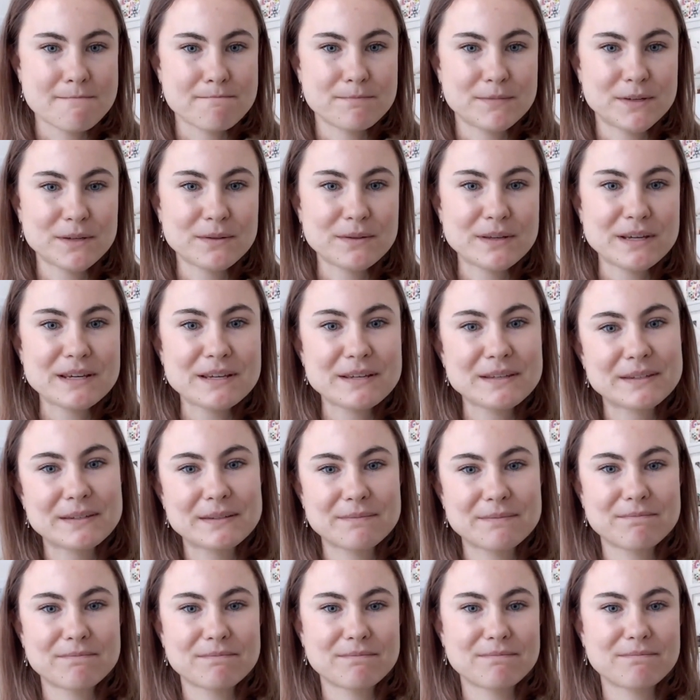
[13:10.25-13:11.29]
So
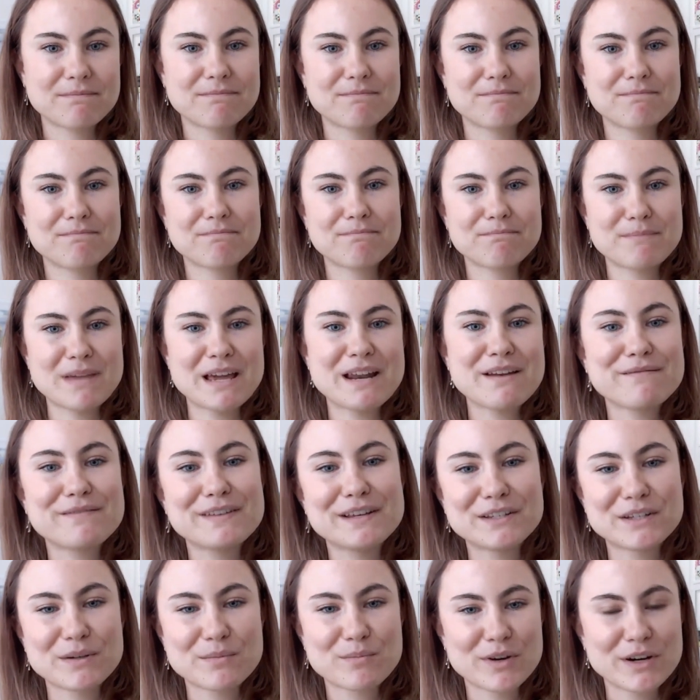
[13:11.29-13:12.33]
these
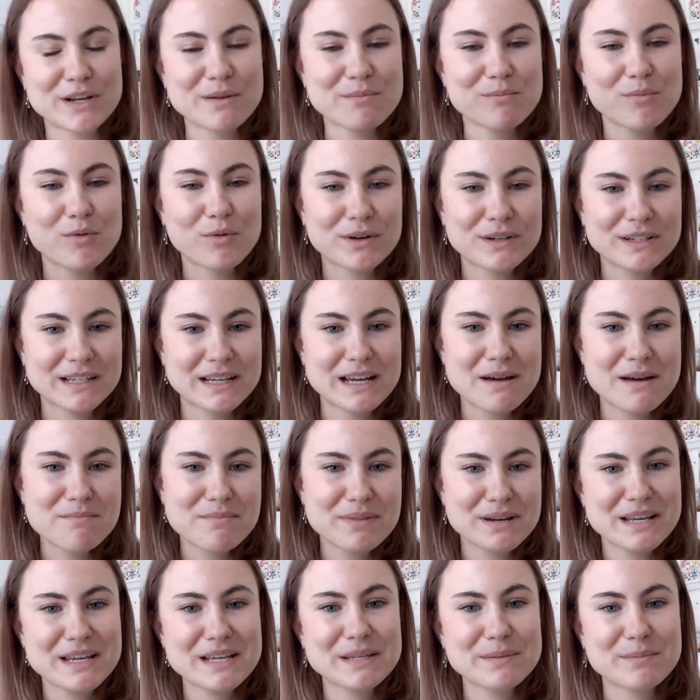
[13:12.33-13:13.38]
benefits are pretty important to
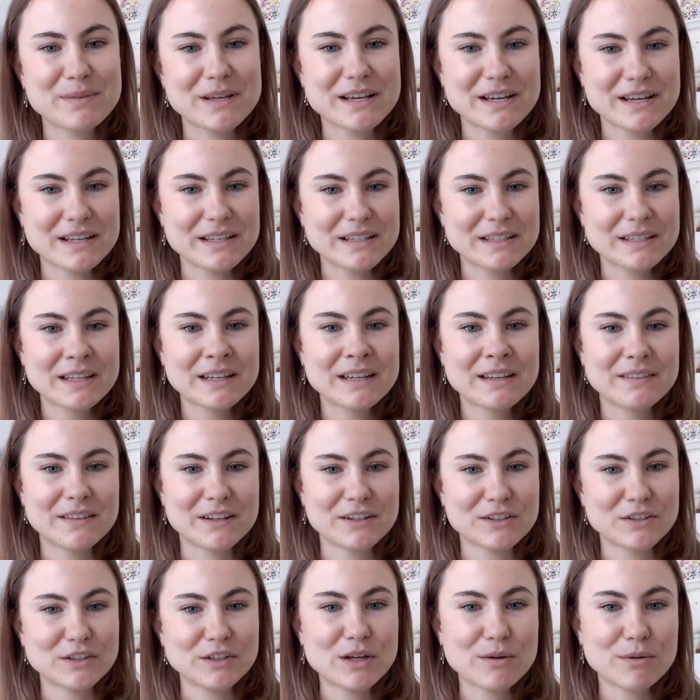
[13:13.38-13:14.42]
companies because
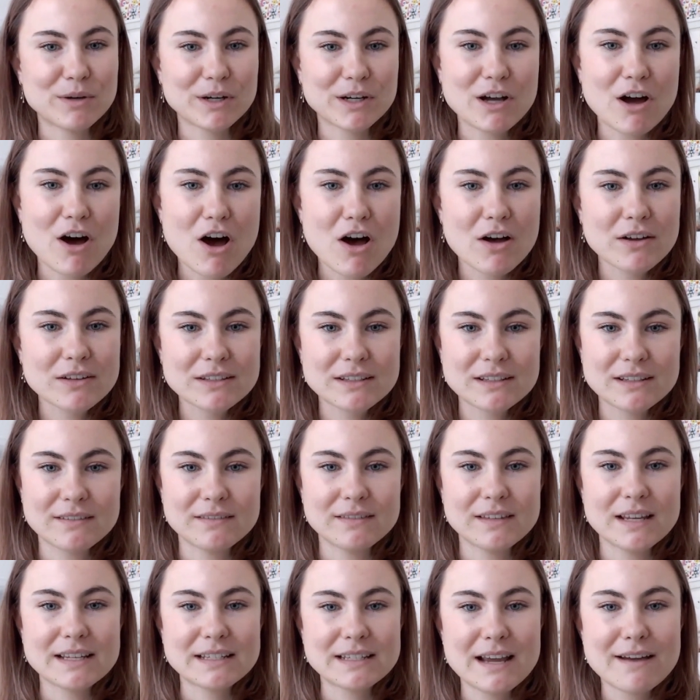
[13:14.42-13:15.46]
there's lower costs and
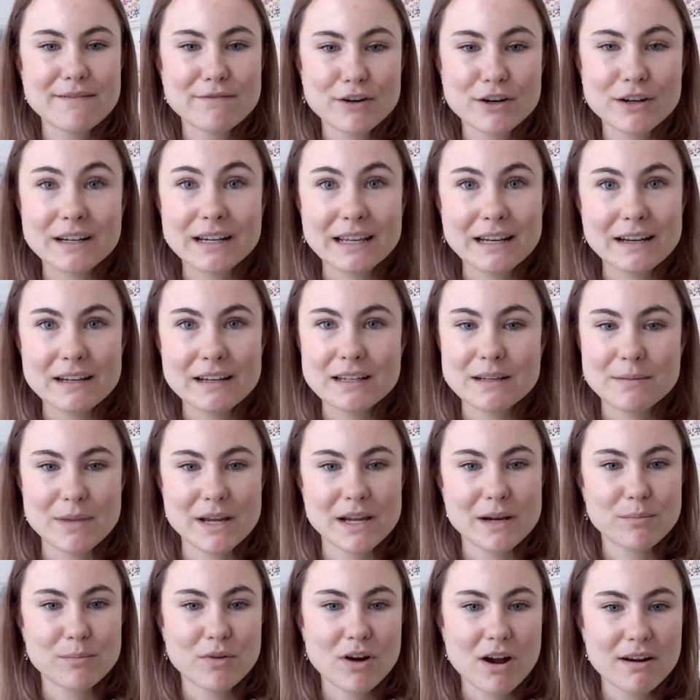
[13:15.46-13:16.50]
less effort needed to make
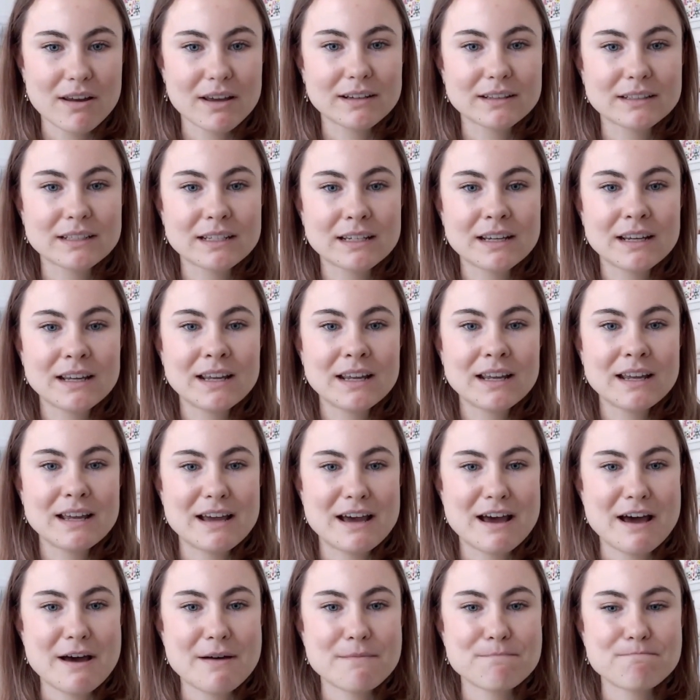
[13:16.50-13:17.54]
a product.
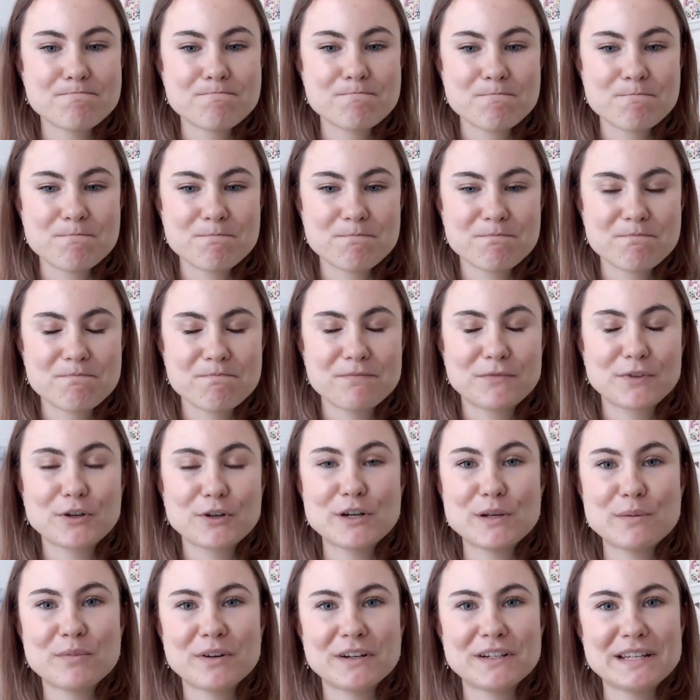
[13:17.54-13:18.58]

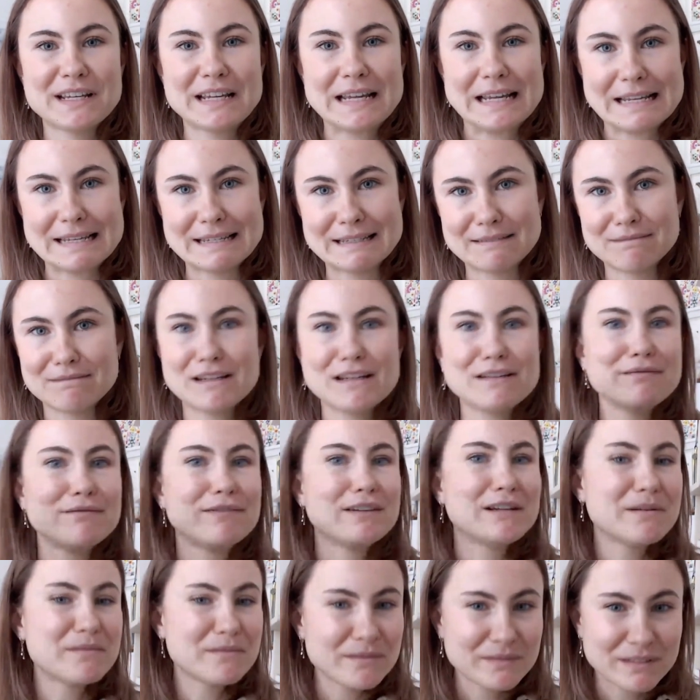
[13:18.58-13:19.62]
3D printing is
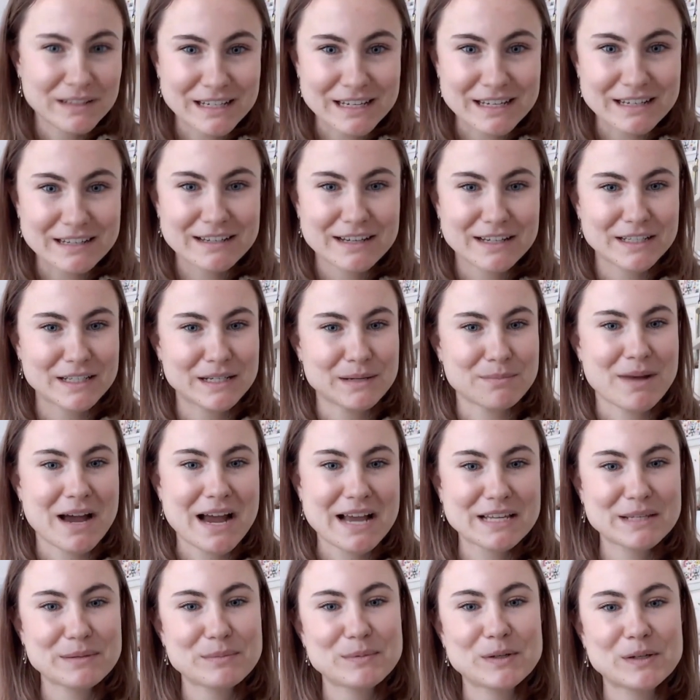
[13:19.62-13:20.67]
infinitely
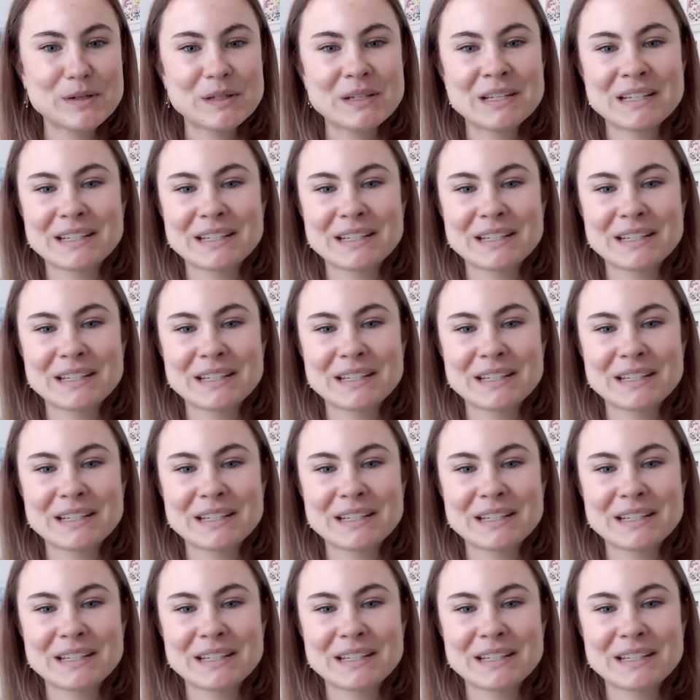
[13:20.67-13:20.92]
customizable.